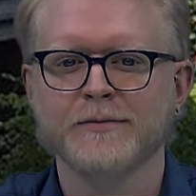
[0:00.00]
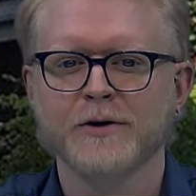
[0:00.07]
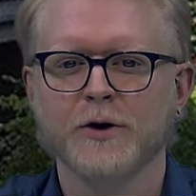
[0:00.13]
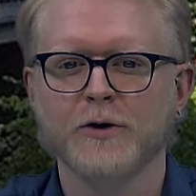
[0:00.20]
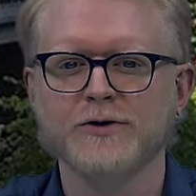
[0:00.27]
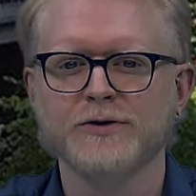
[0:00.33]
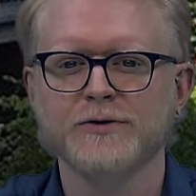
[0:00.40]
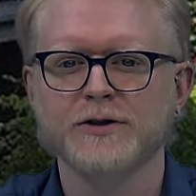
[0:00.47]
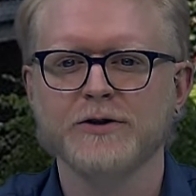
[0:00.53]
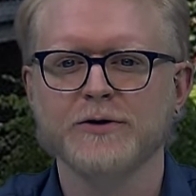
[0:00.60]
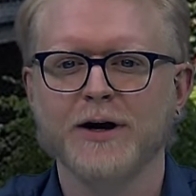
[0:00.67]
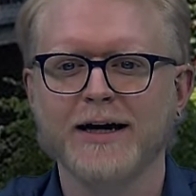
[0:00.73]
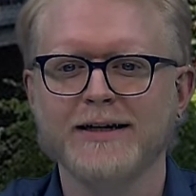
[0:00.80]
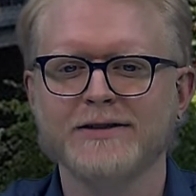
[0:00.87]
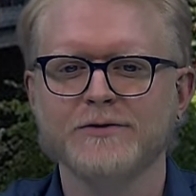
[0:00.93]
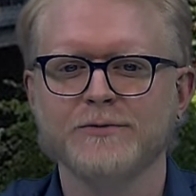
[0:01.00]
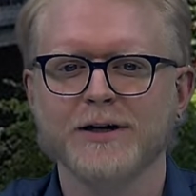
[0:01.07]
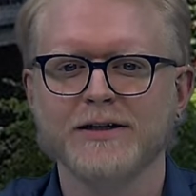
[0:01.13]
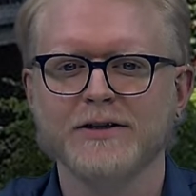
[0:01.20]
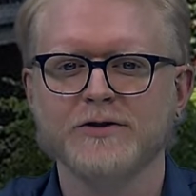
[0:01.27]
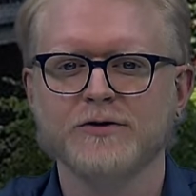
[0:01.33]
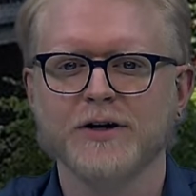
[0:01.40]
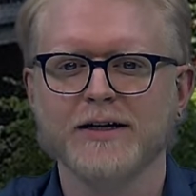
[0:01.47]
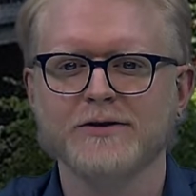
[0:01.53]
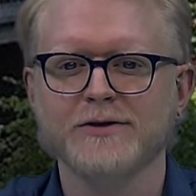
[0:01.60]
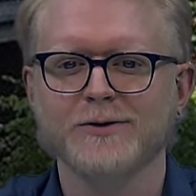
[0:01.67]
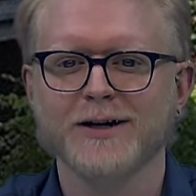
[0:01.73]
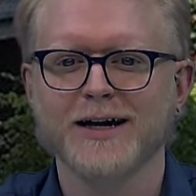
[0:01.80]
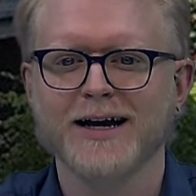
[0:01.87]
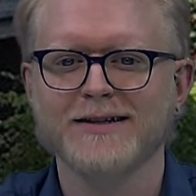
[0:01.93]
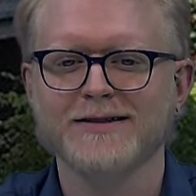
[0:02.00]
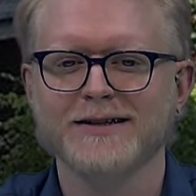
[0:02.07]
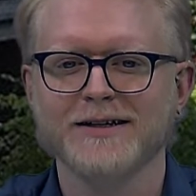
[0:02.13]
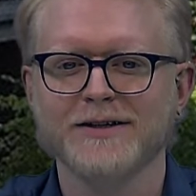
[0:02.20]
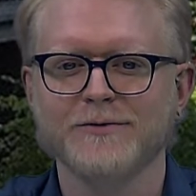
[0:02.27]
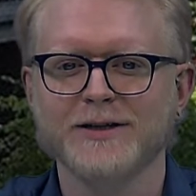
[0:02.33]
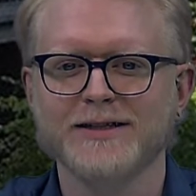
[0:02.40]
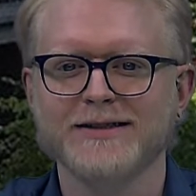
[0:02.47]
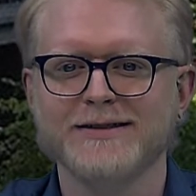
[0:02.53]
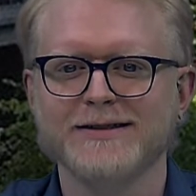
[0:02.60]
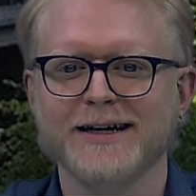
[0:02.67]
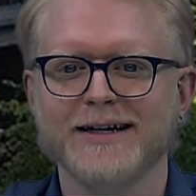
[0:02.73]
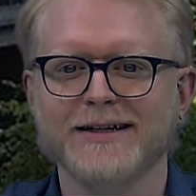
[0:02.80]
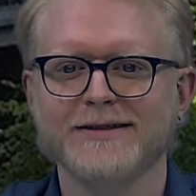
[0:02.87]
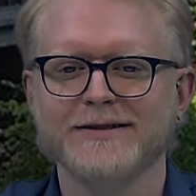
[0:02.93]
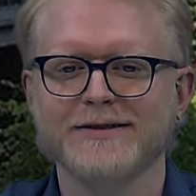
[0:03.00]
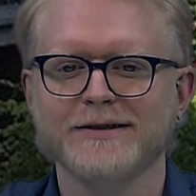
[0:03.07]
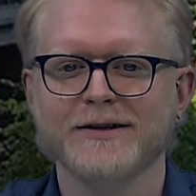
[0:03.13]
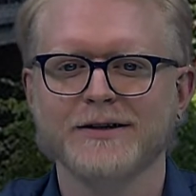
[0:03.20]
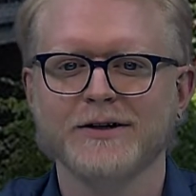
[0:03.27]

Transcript: also decried Israeli strikes on Gaza in recent days,